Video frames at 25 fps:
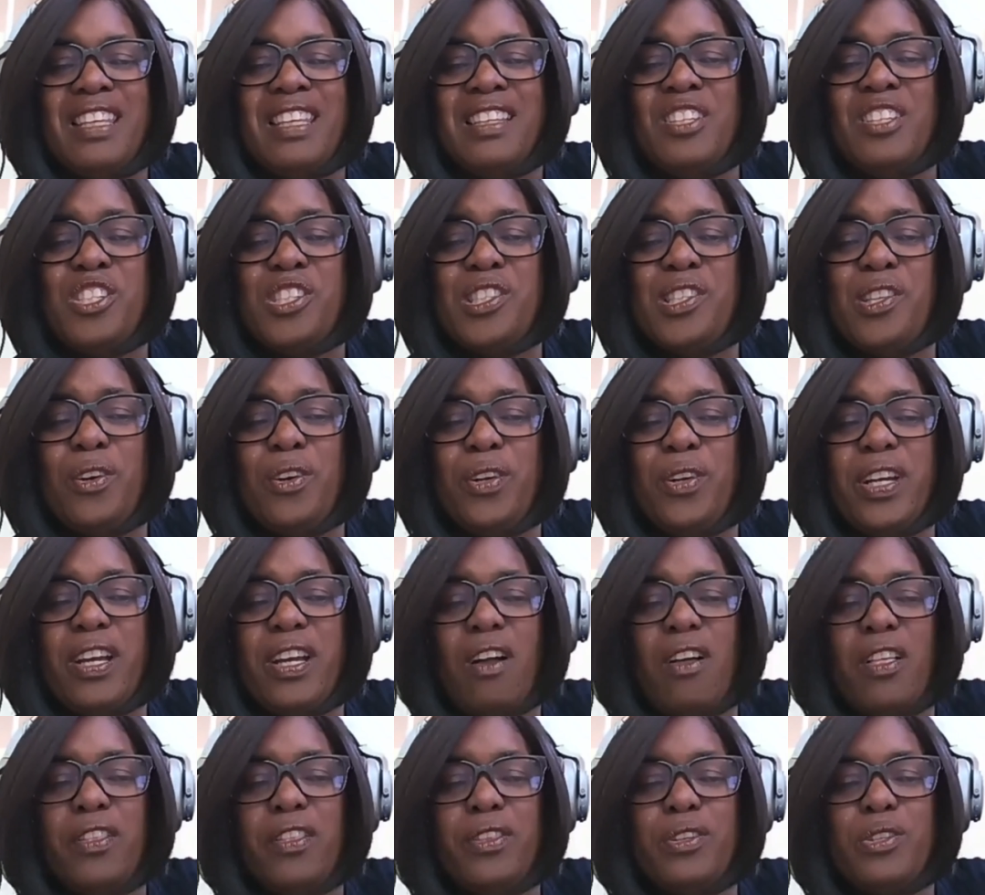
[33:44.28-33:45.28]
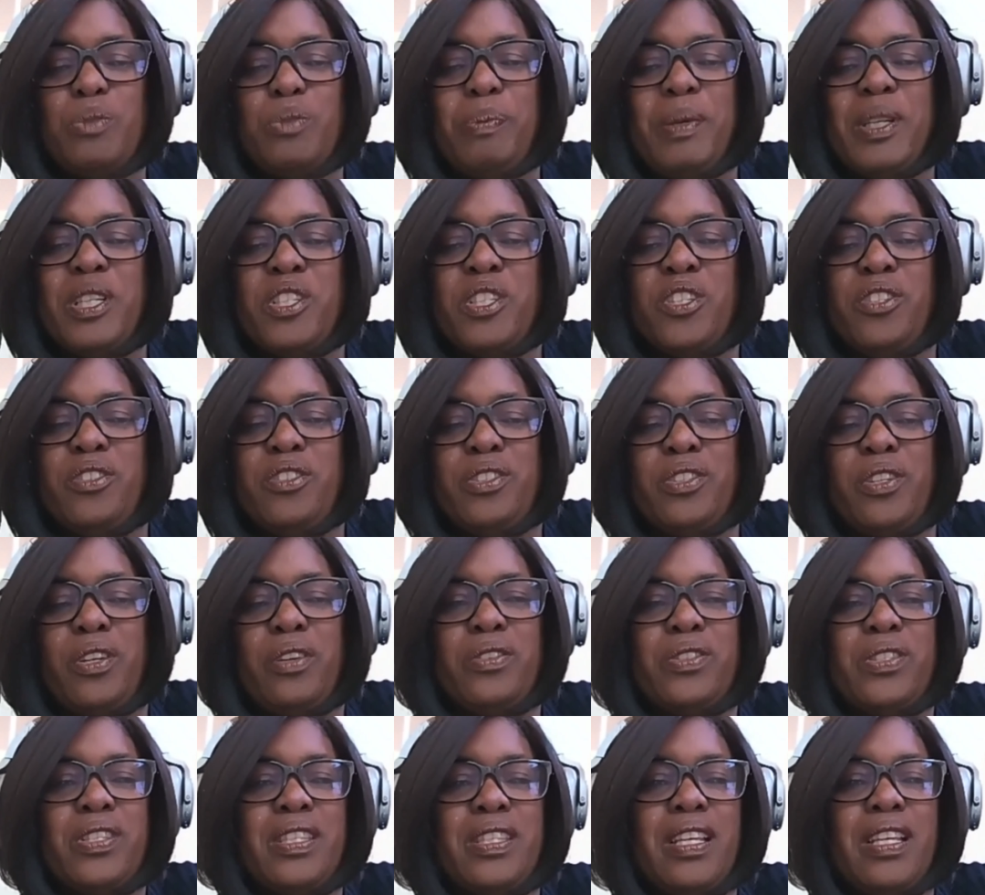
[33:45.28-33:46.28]
Just loading all of those pictures
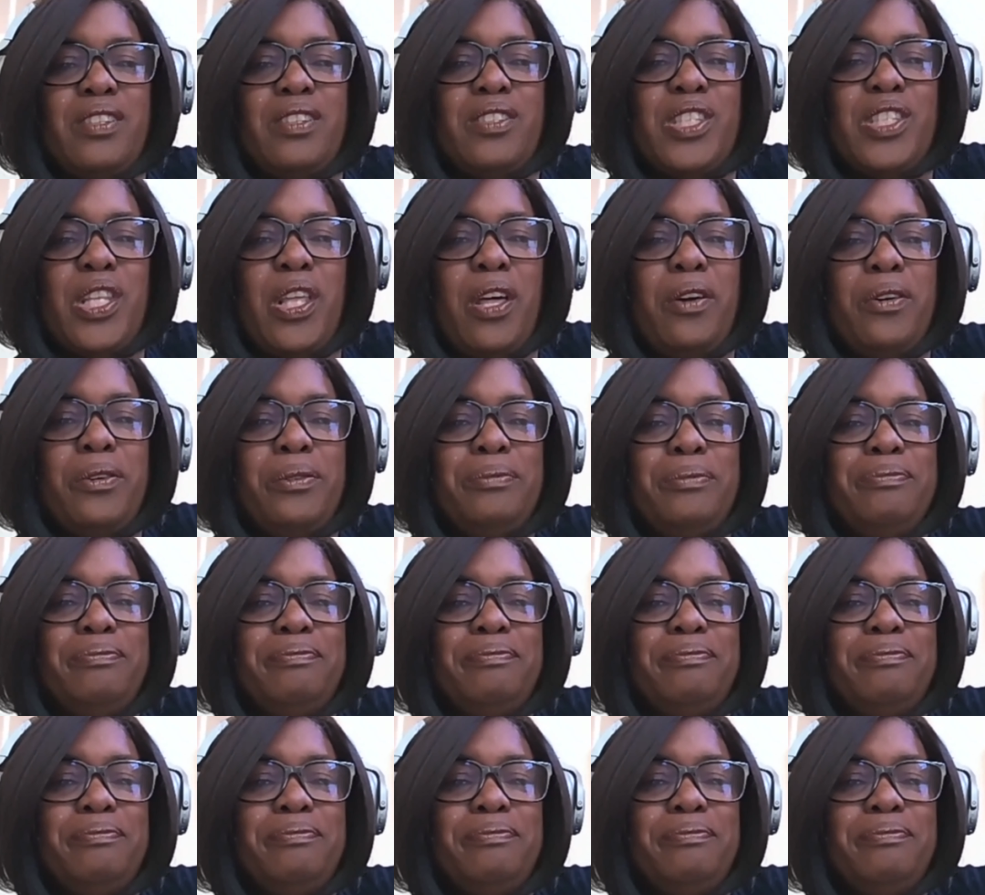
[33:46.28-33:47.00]
goes a little slow.